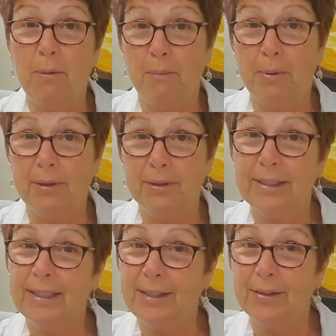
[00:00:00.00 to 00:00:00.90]
built
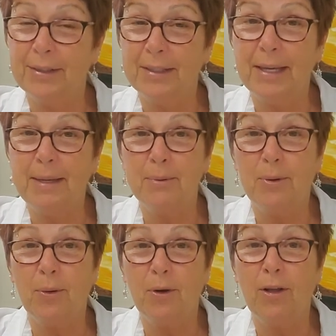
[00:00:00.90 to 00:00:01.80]
here in Cape
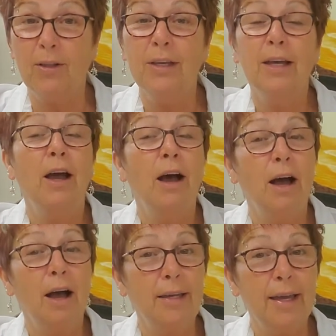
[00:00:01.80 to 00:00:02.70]
Coral,
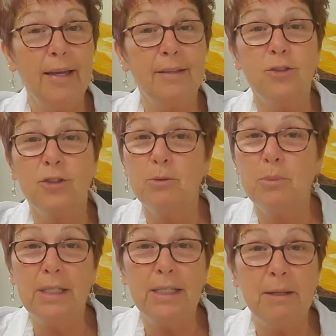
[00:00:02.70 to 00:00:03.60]
again, shoot
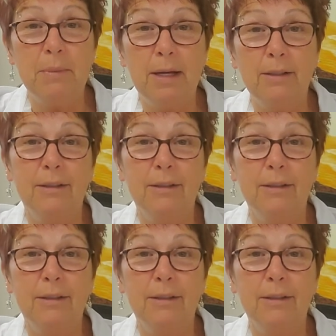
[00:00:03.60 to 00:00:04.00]
me an email,